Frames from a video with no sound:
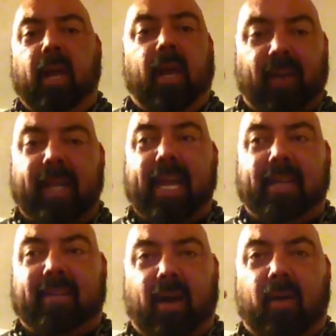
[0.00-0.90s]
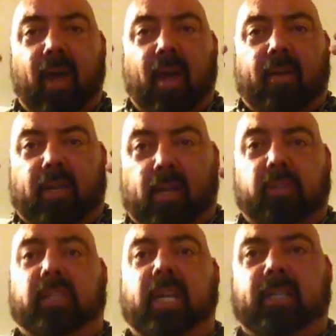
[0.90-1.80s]
If I can't tell that
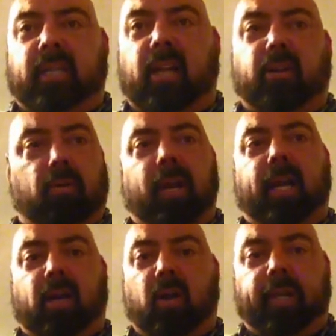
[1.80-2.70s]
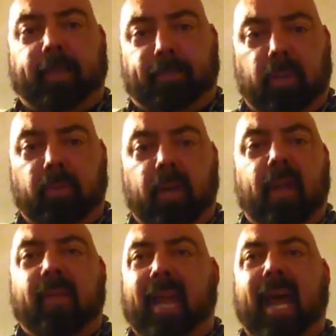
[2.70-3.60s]
you're seeing the color green and calling it blue,
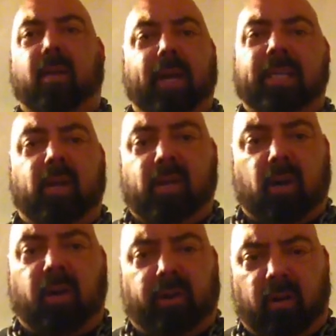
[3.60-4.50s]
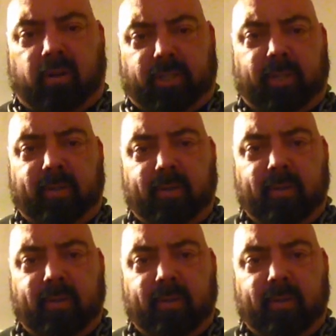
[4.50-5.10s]
then how do I tell you to call it orange?